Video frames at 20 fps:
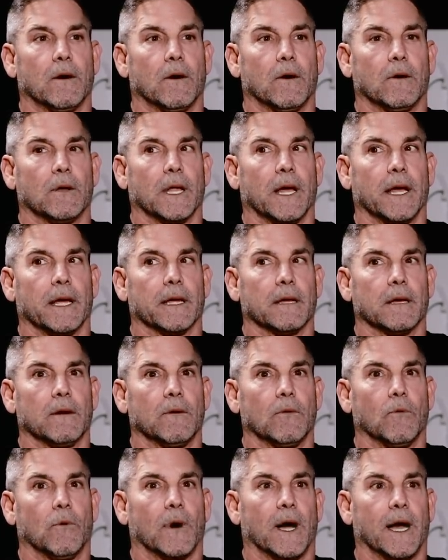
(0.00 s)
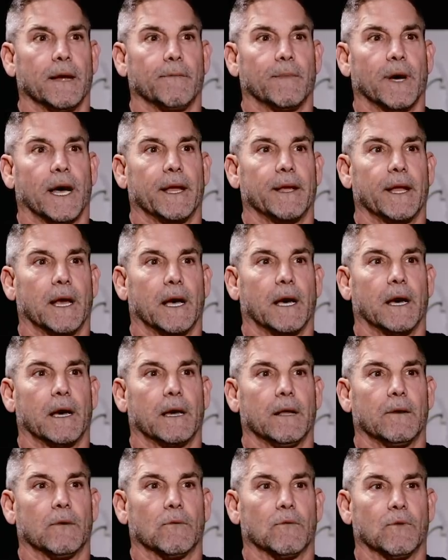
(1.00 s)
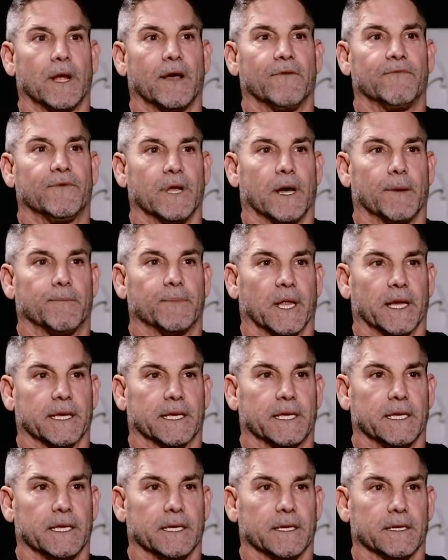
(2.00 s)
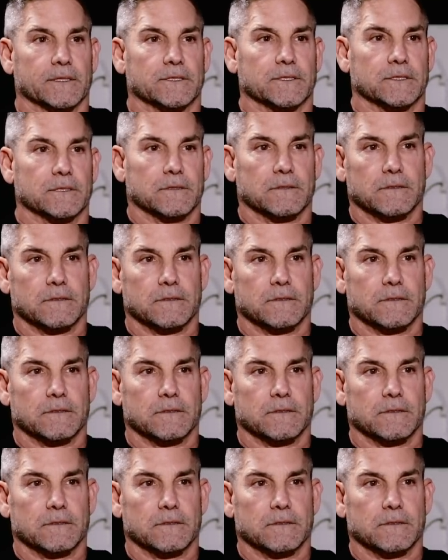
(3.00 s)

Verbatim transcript: are like why am i not revved up like he is